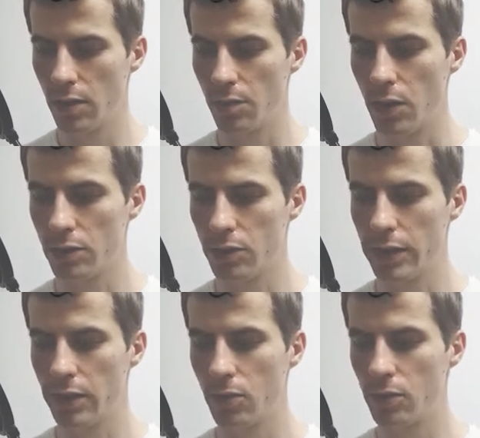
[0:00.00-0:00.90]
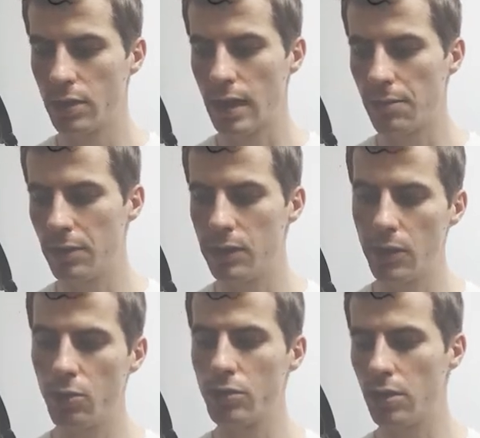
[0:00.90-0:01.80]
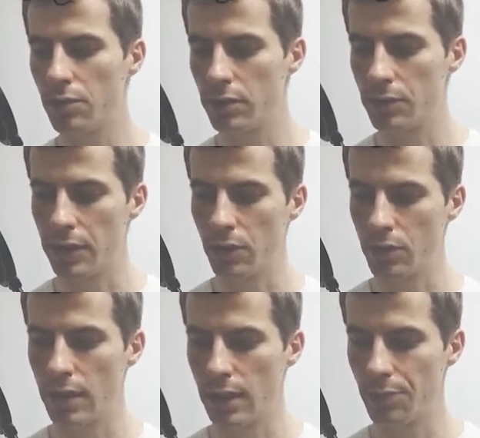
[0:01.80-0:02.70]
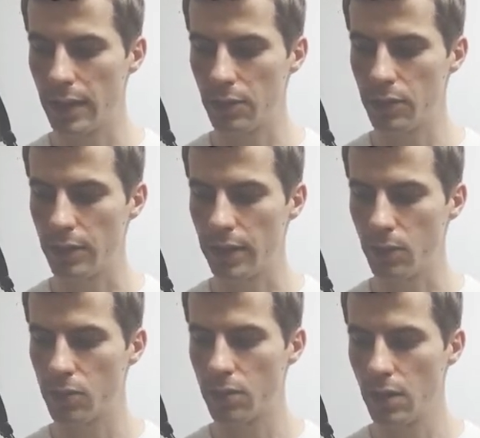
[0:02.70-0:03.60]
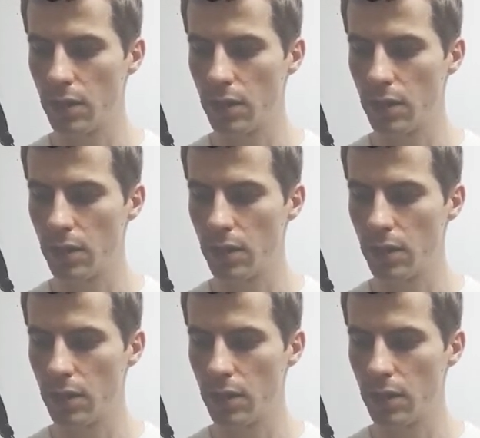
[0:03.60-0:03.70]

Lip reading: monotrichous, amphitrichous, lophotrichous, and peritrichous.